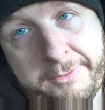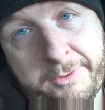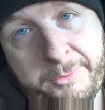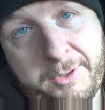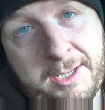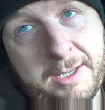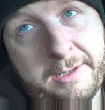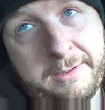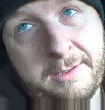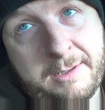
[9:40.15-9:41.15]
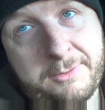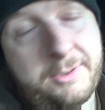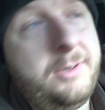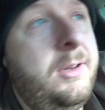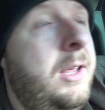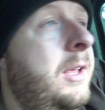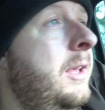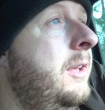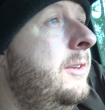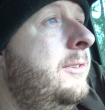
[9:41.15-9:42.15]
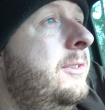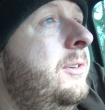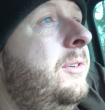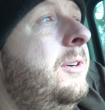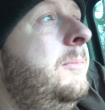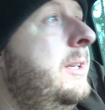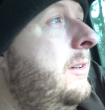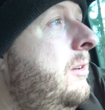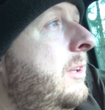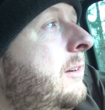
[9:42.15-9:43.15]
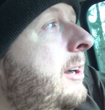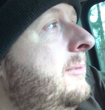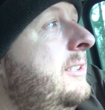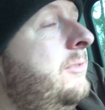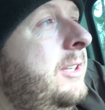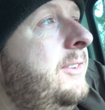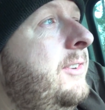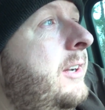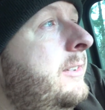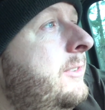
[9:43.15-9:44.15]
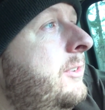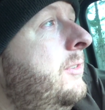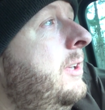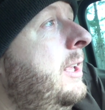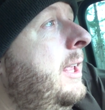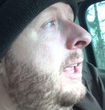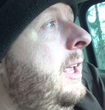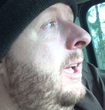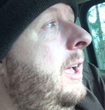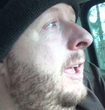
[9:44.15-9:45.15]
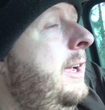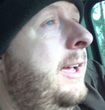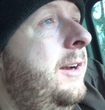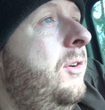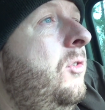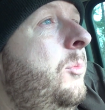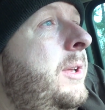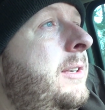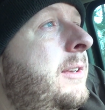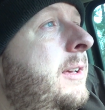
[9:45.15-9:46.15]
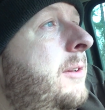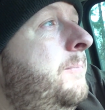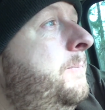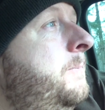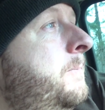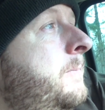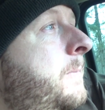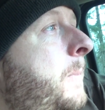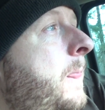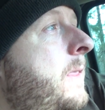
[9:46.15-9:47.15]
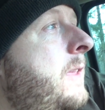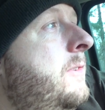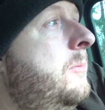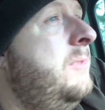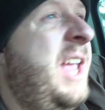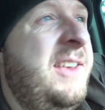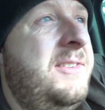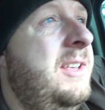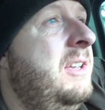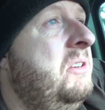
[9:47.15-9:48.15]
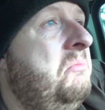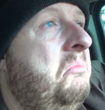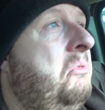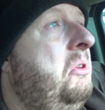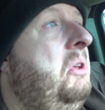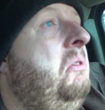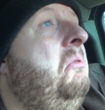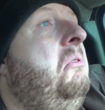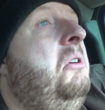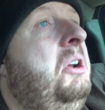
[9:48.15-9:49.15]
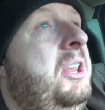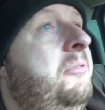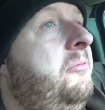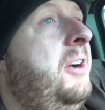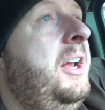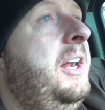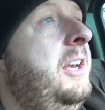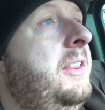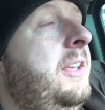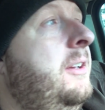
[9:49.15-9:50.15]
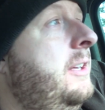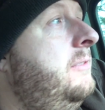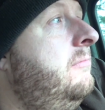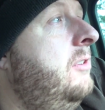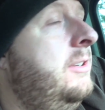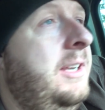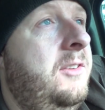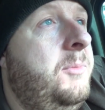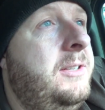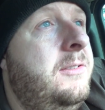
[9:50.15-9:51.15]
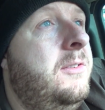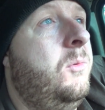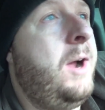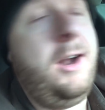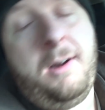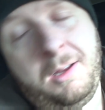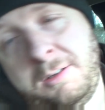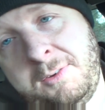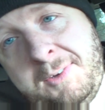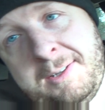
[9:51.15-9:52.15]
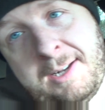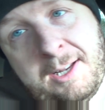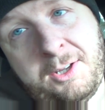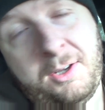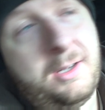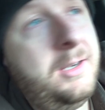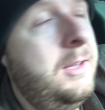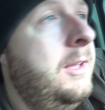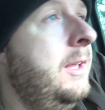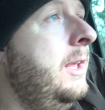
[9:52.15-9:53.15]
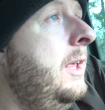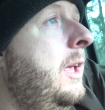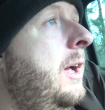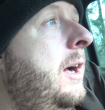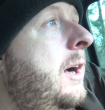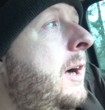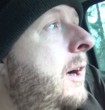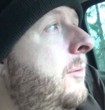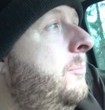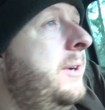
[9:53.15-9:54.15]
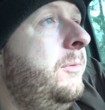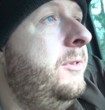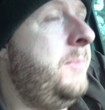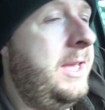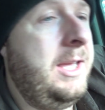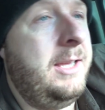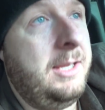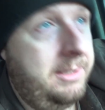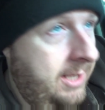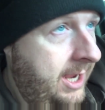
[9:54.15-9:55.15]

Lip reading: so we're like screwed. So I'm like, holy crap, this really sucks. So I got home and did some testing and didn't really find anything. I looked at as much as the wiring under the seat that I could. But with me, I like to